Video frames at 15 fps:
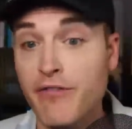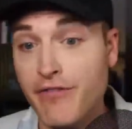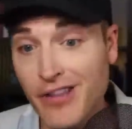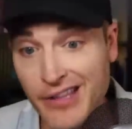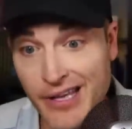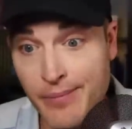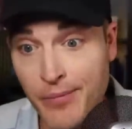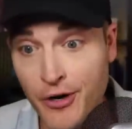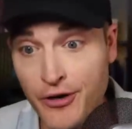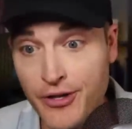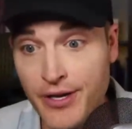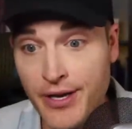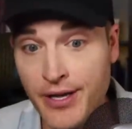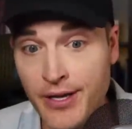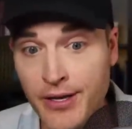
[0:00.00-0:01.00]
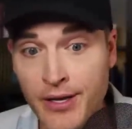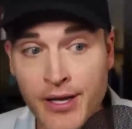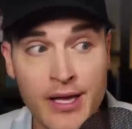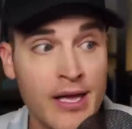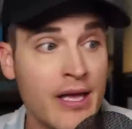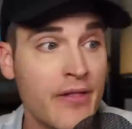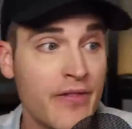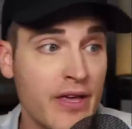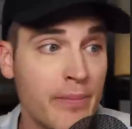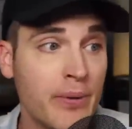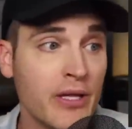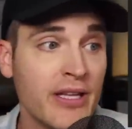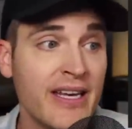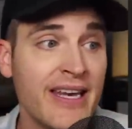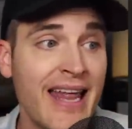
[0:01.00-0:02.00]
affiliate marketing, the
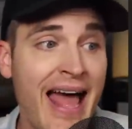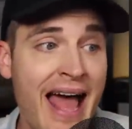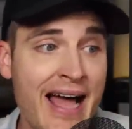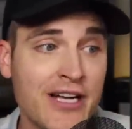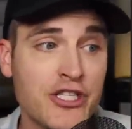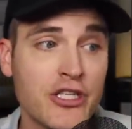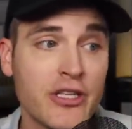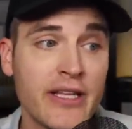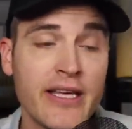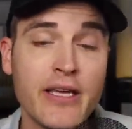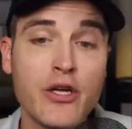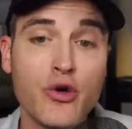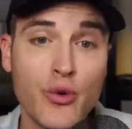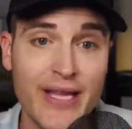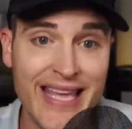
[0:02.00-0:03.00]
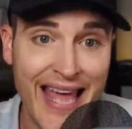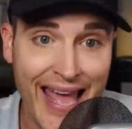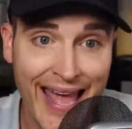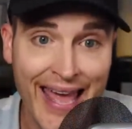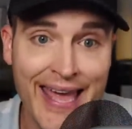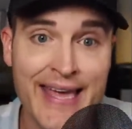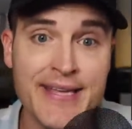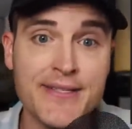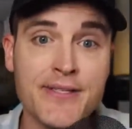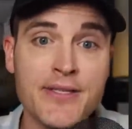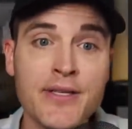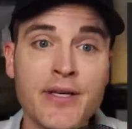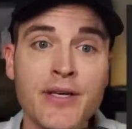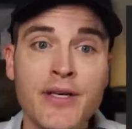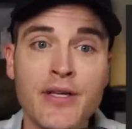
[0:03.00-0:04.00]
ability to actually
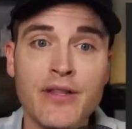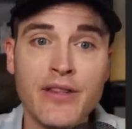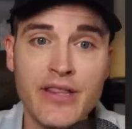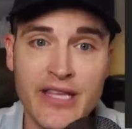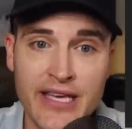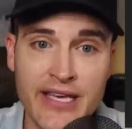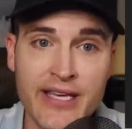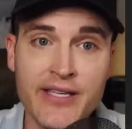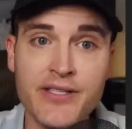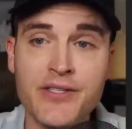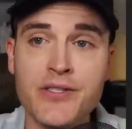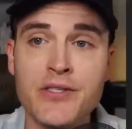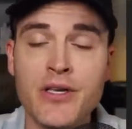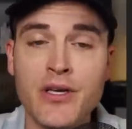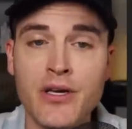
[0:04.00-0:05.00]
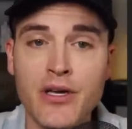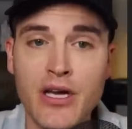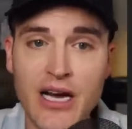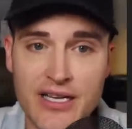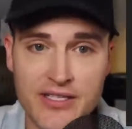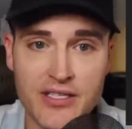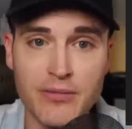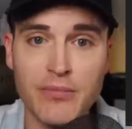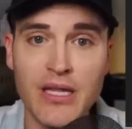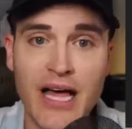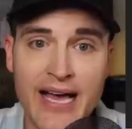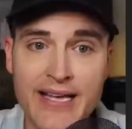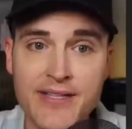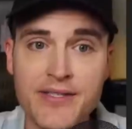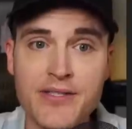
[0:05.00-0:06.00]
create these custom
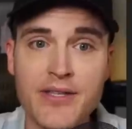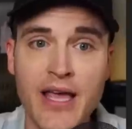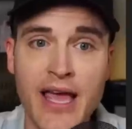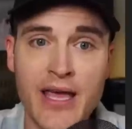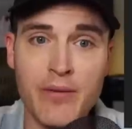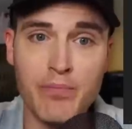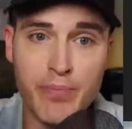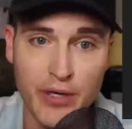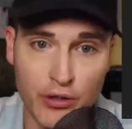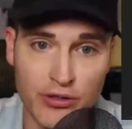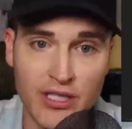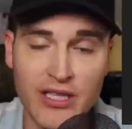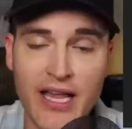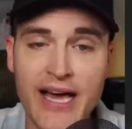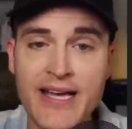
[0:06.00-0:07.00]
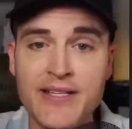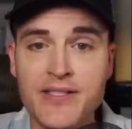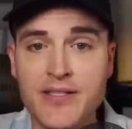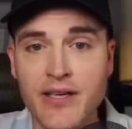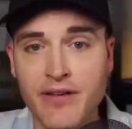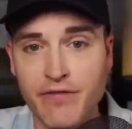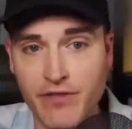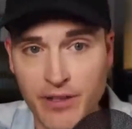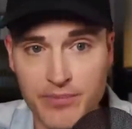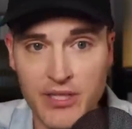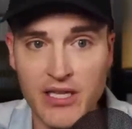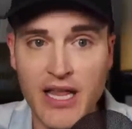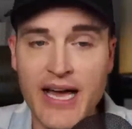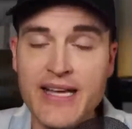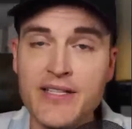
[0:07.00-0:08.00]
lights and build the lights and flip
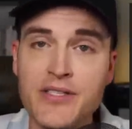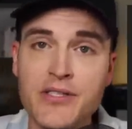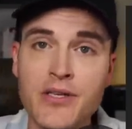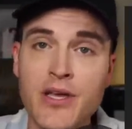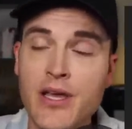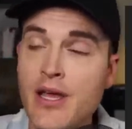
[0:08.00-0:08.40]
lights